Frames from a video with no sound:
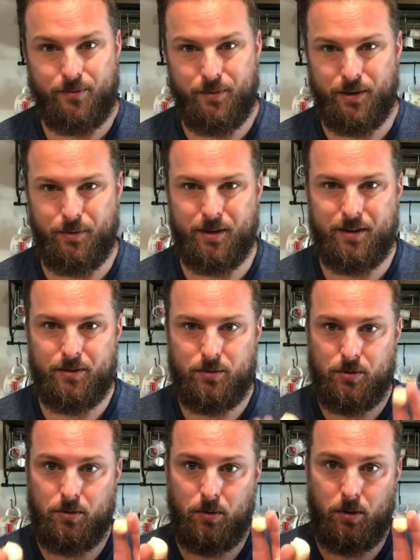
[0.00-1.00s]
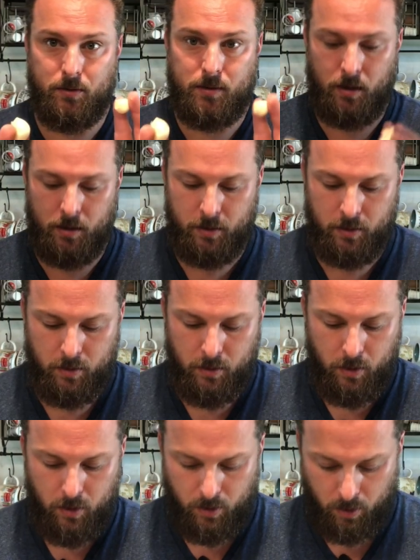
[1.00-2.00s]
really quick, 2 cloves garlic
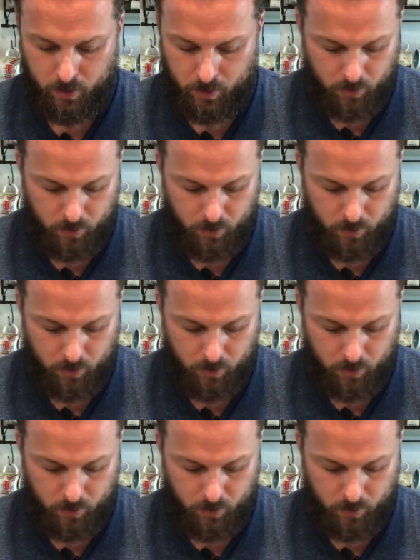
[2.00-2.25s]
are gonna